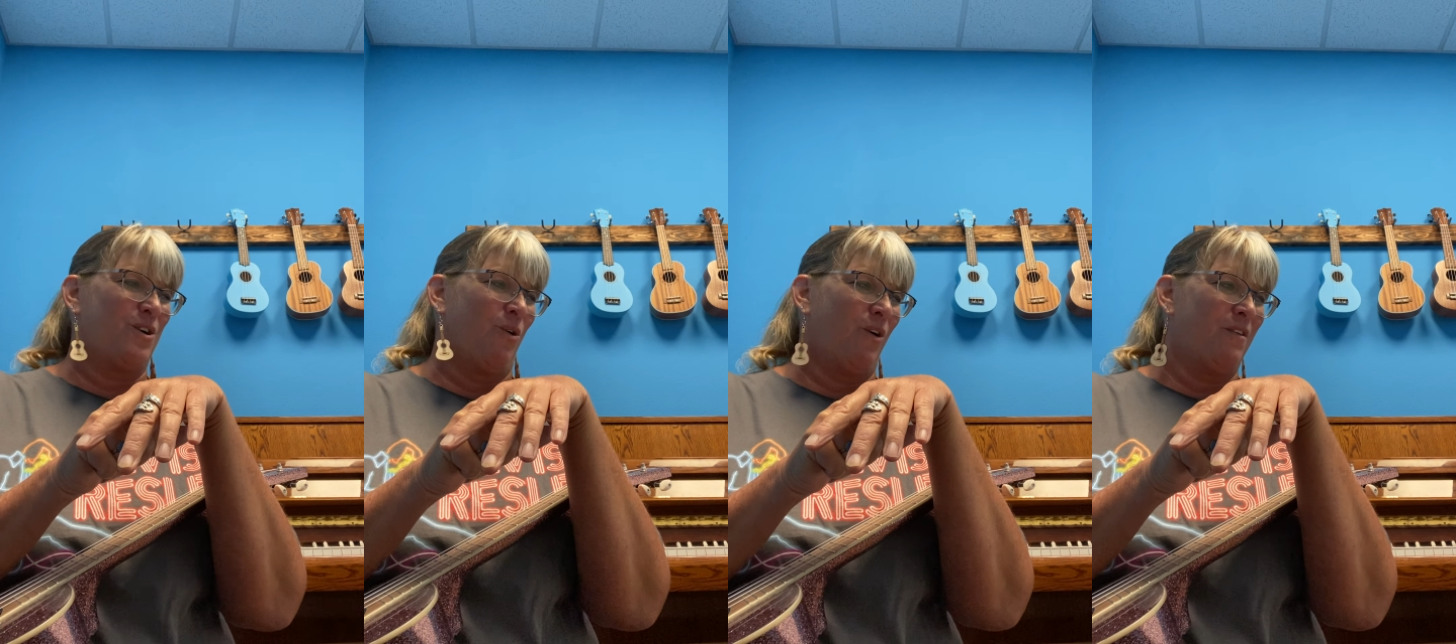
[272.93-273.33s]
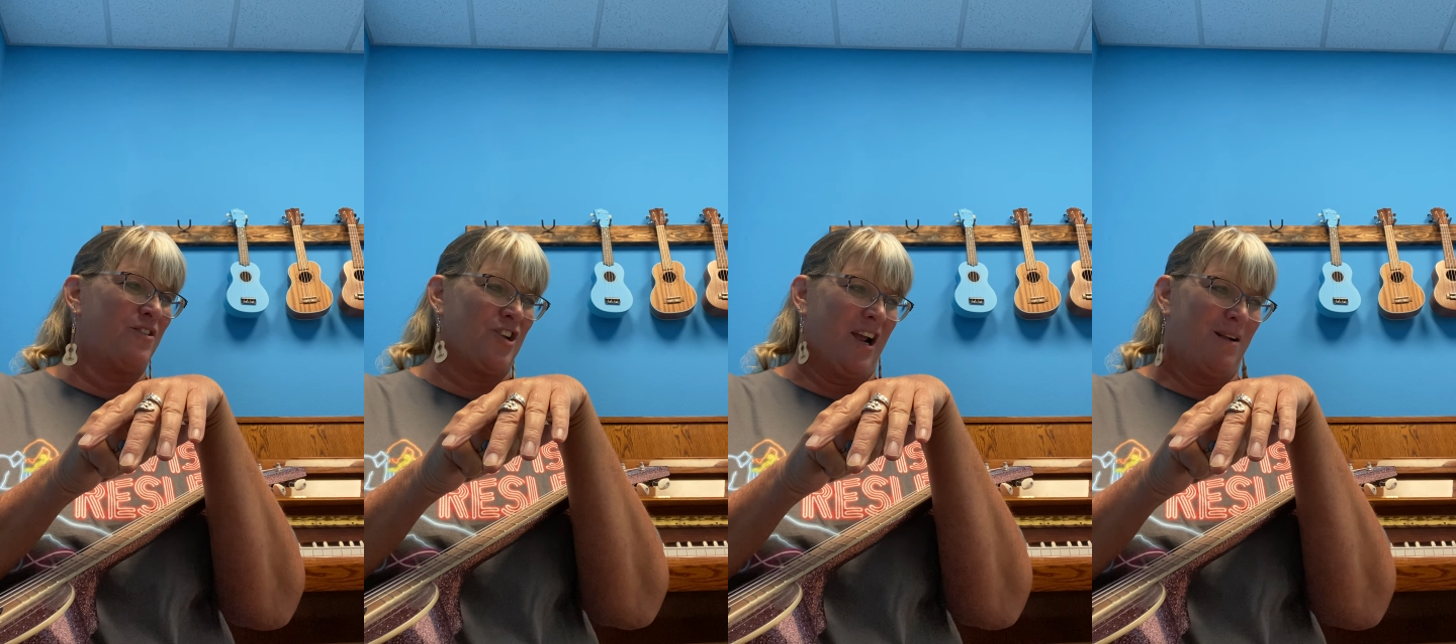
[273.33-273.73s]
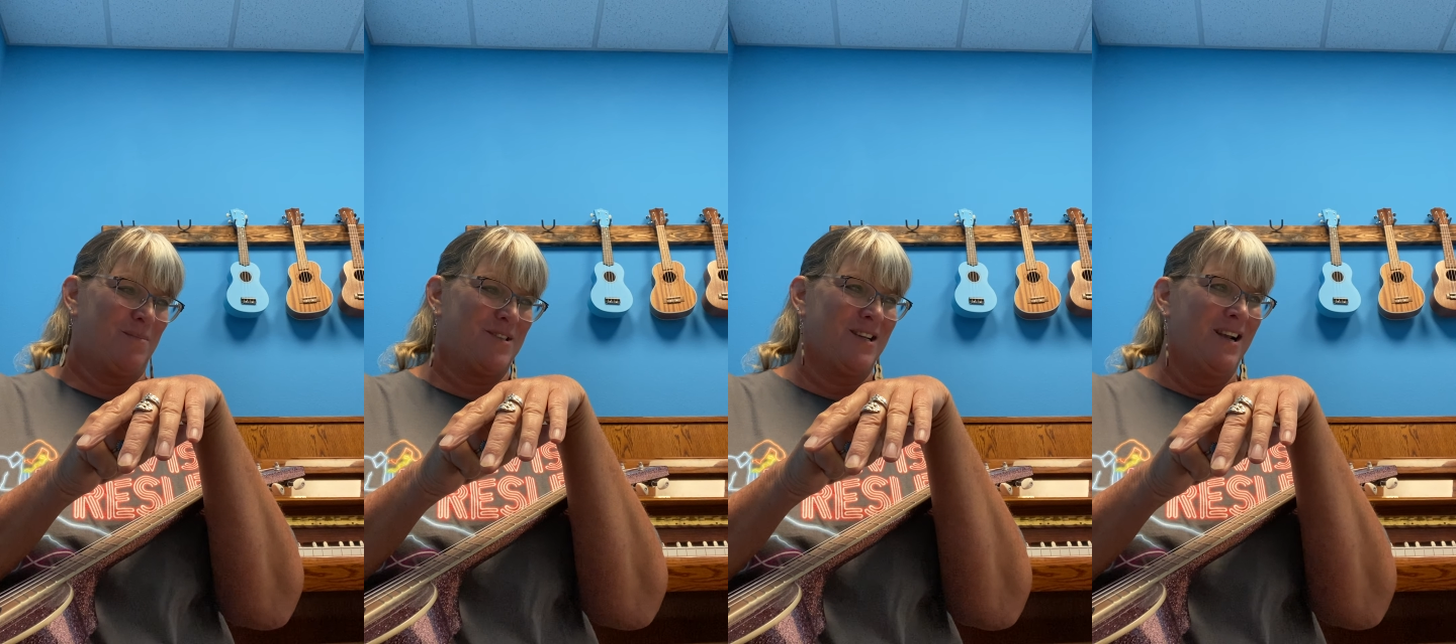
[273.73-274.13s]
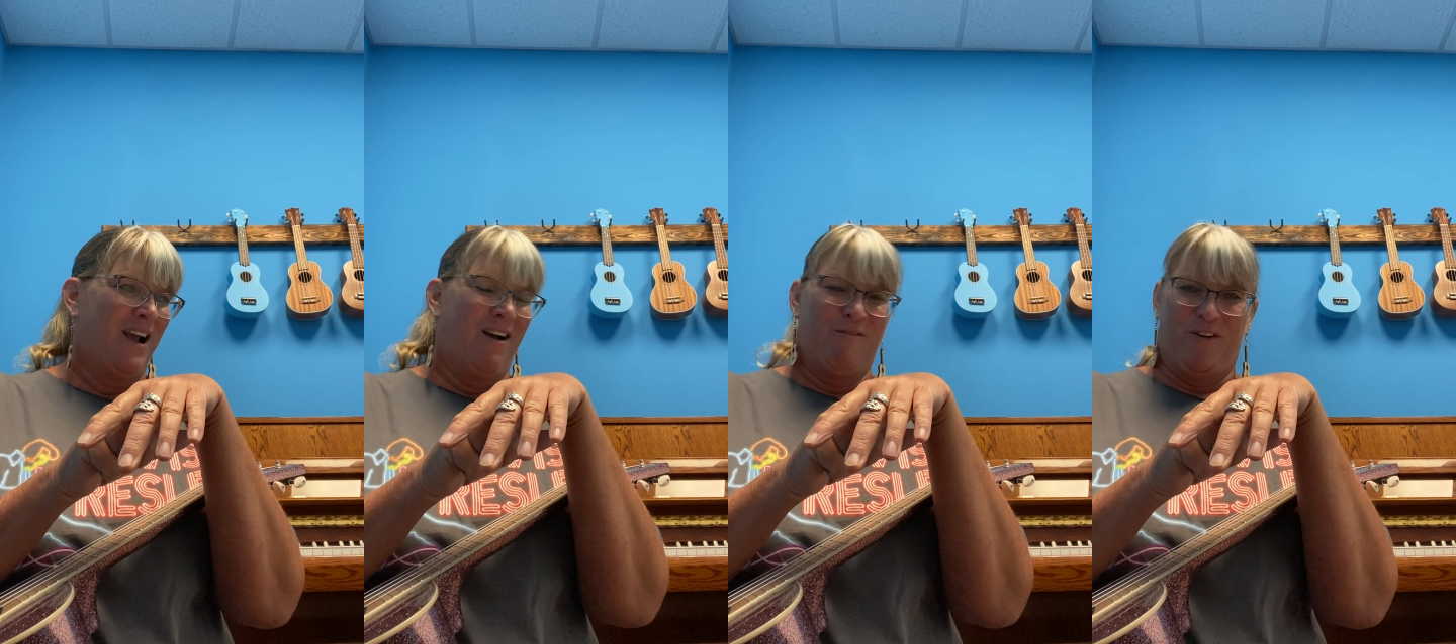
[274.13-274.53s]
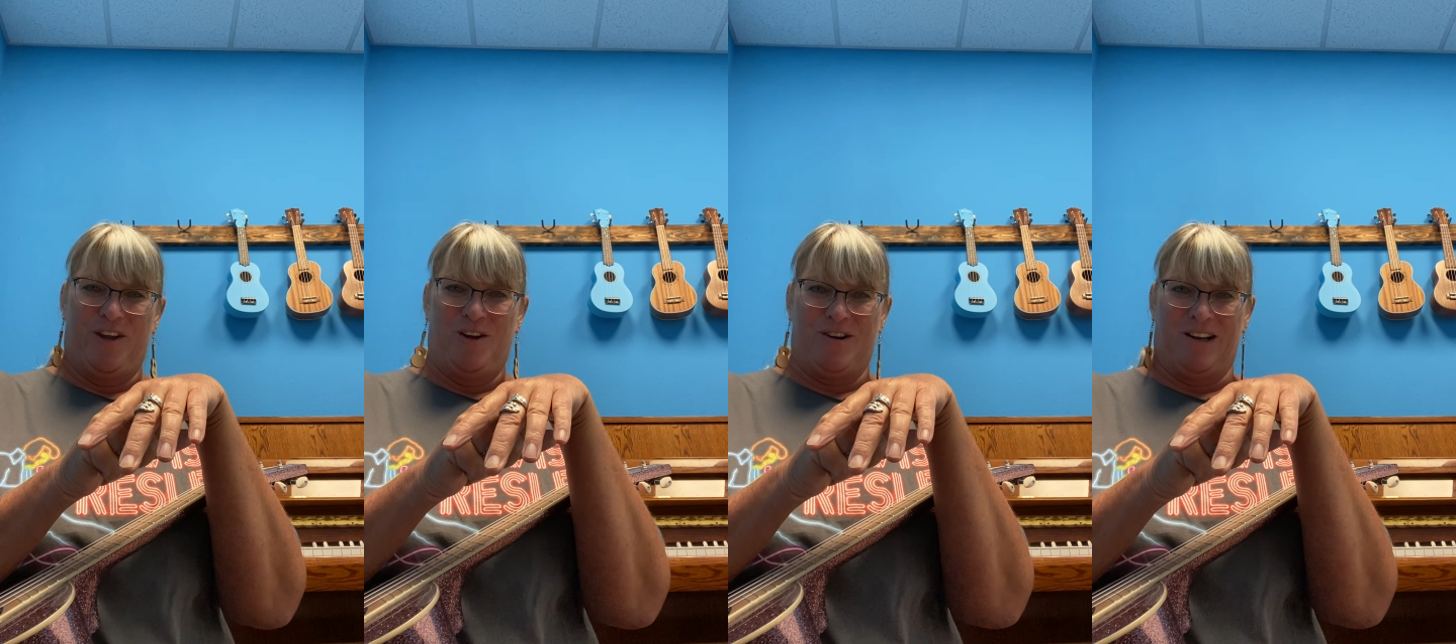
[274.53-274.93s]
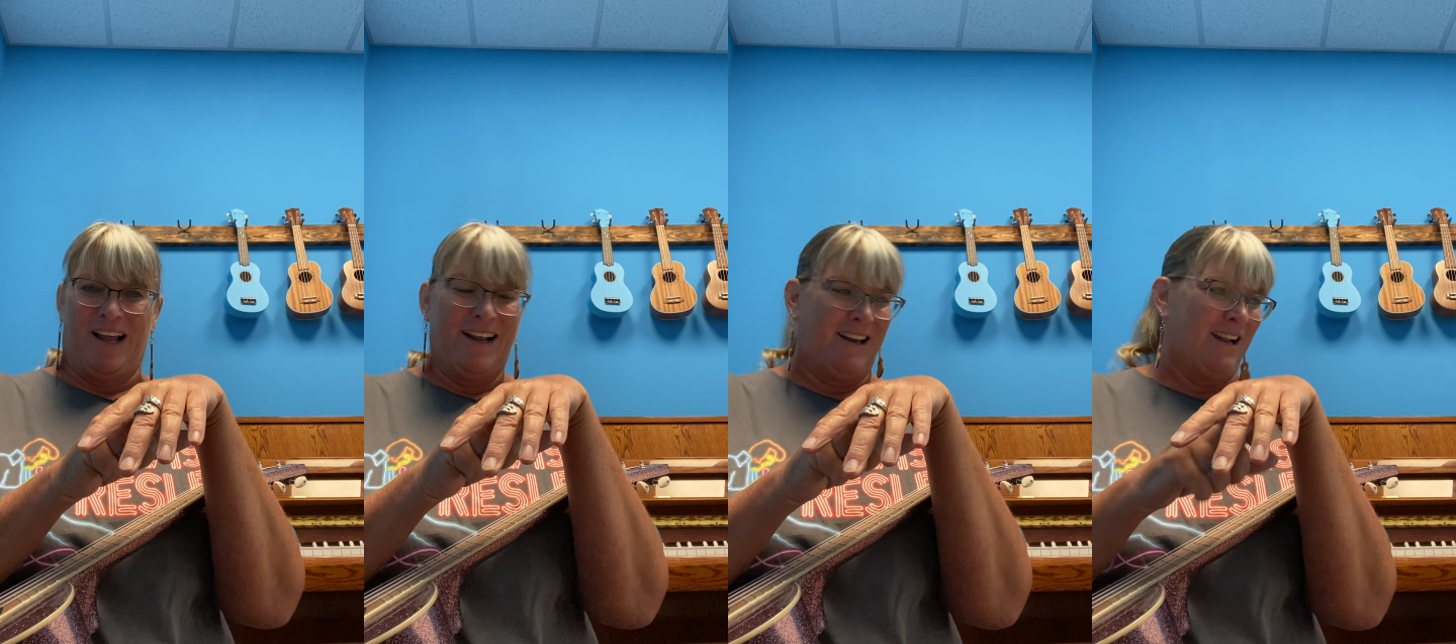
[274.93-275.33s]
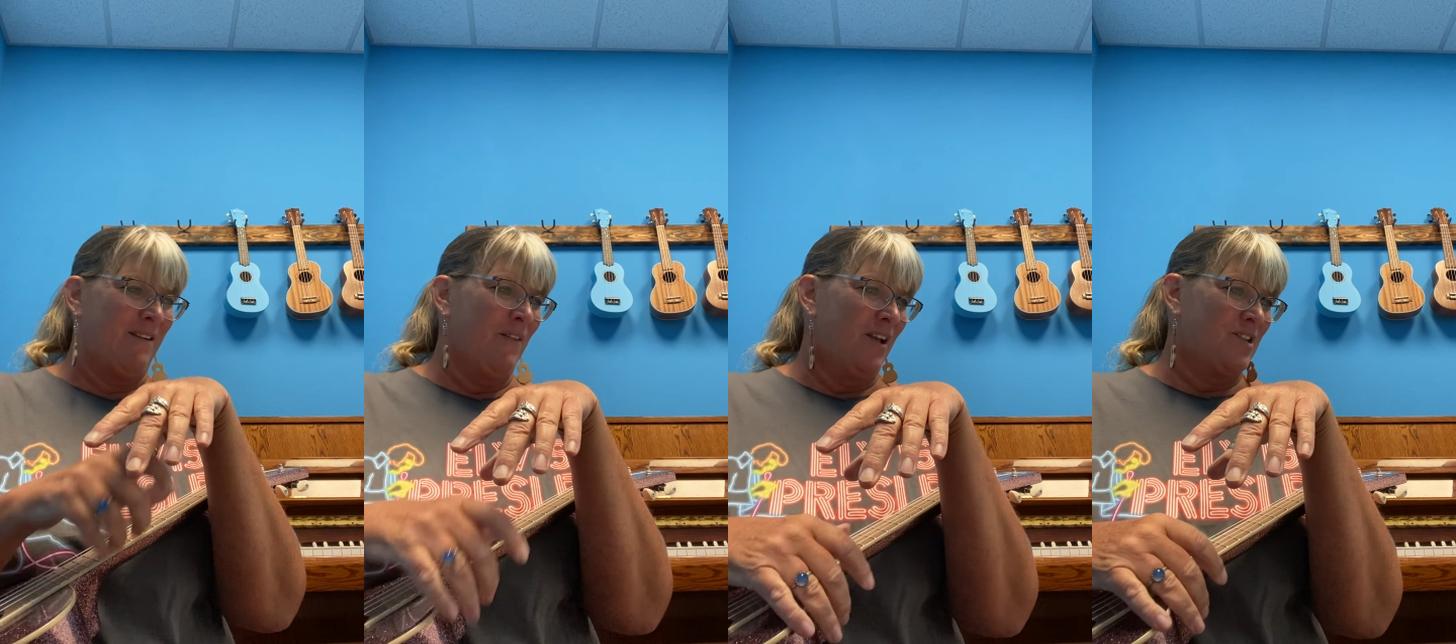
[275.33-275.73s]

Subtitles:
chord shapes for the ukulele.